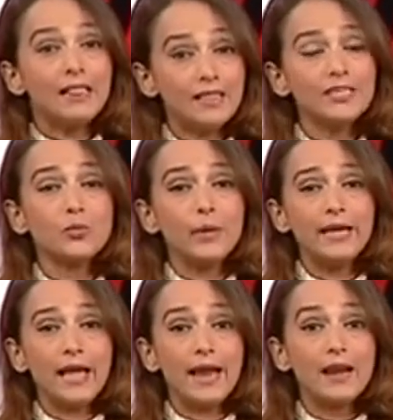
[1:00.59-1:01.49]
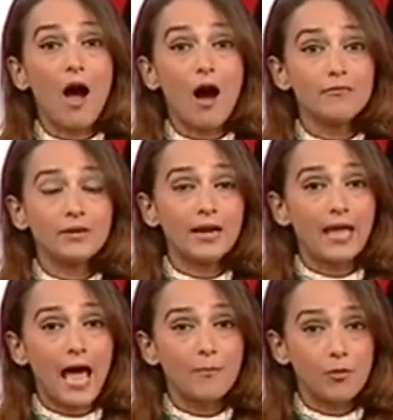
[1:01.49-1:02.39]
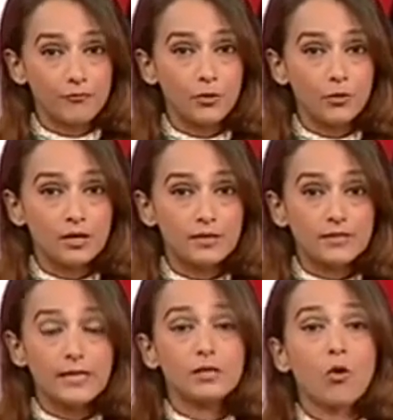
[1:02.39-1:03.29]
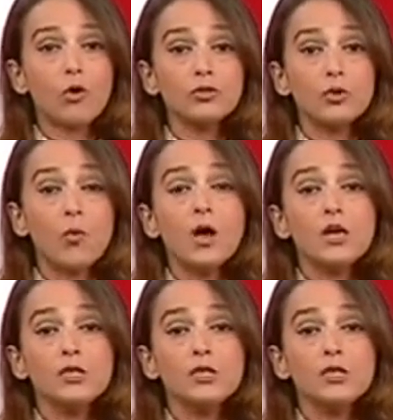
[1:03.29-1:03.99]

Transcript: this weekend after a gap of few years. He's also